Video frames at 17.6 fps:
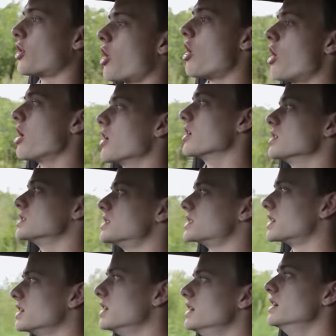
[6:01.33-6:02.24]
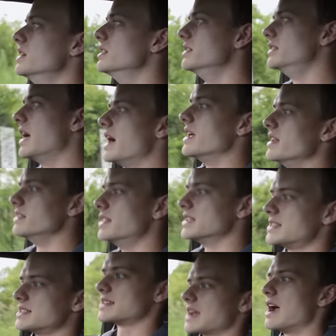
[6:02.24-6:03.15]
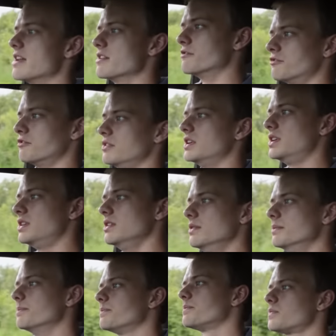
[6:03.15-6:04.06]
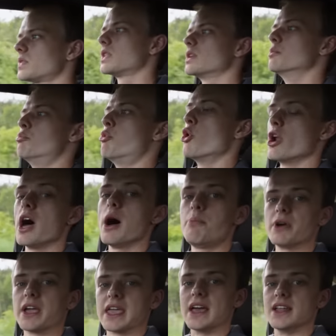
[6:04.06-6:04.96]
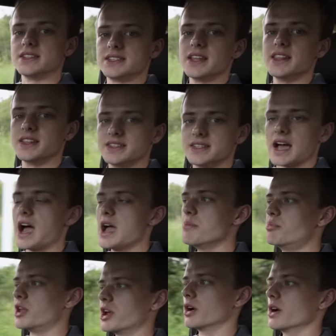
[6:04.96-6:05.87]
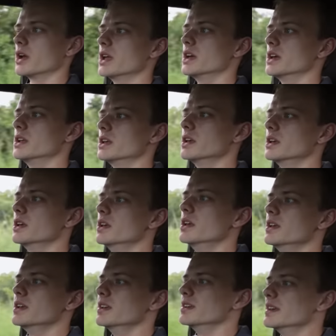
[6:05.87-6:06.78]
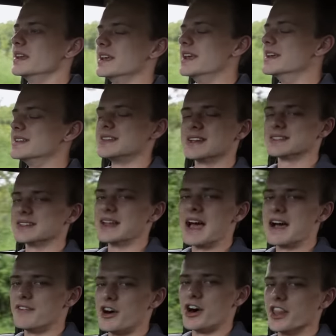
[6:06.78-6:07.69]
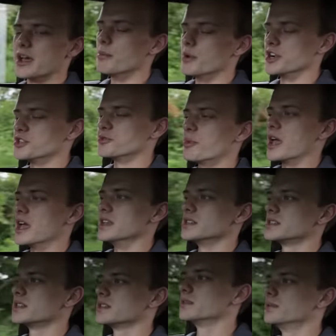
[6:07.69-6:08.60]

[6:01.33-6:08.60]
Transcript: cars that this is kind of put up against in the time period, it doesn't have all that much space.